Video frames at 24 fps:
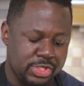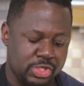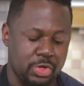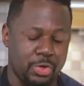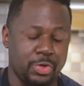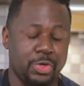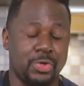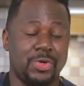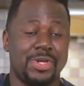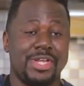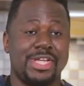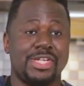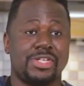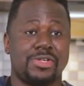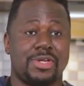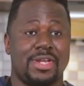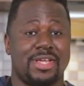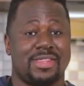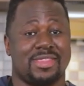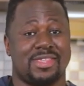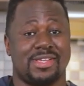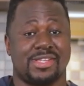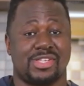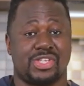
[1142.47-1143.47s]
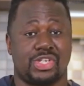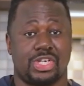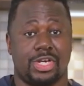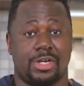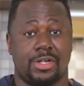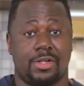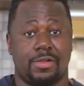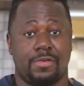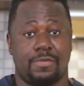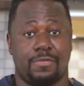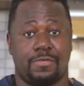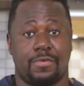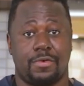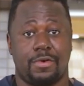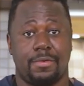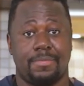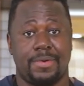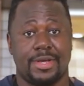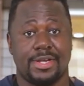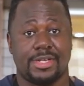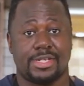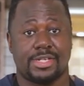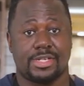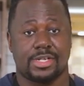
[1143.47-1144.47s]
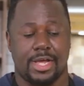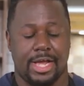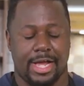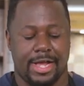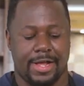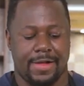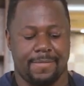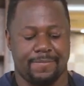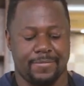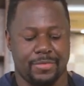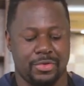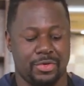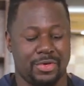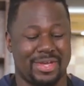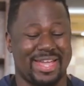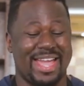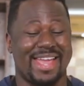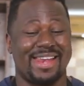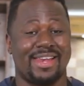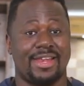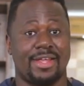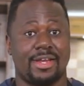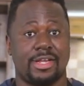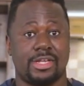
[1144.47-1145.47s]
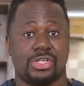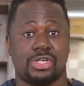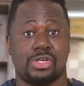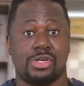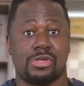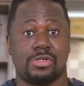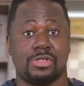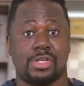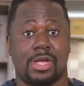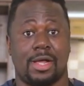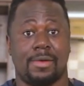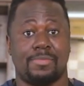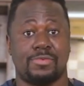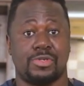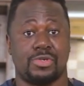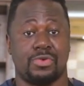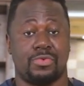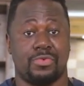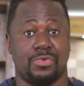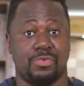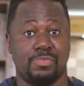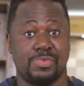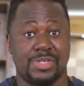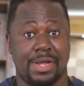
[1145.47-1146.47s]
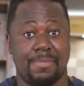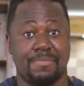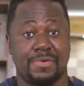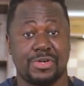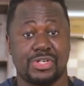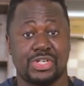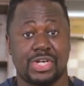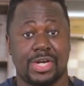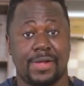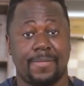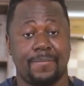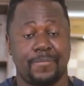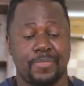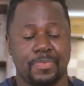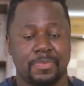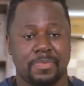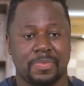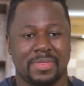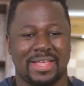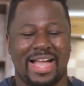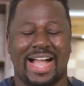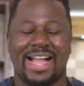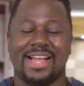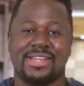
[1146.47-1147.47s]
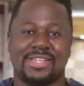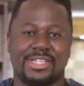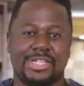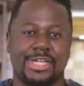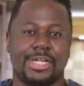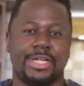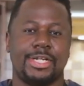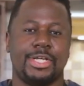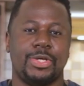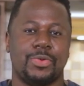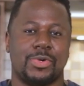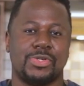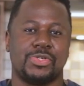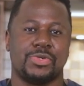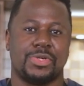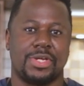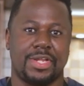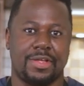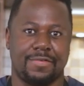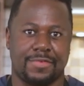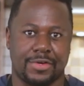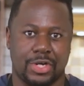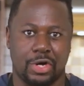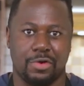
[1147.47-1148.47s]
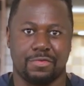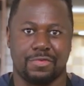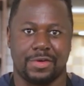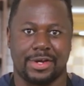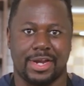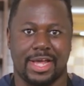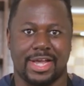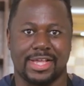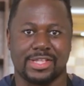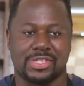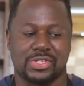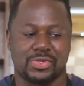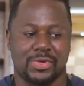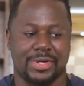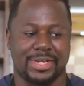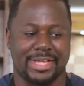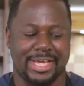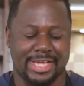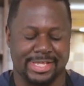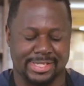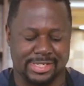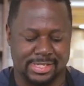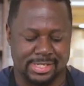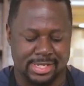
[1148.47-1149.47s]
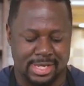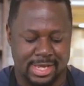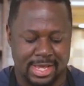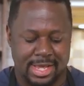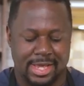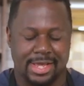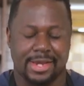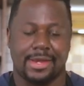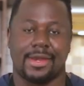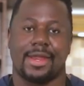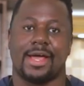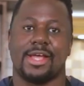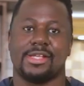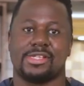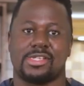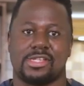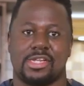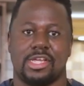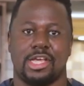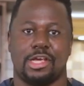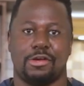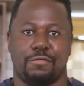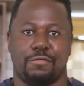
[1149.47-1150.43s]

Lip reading: So you need to let this chill for a bit. You can let it chill up to room temperature. Ideally, you want to leave it overnight so it gets nicely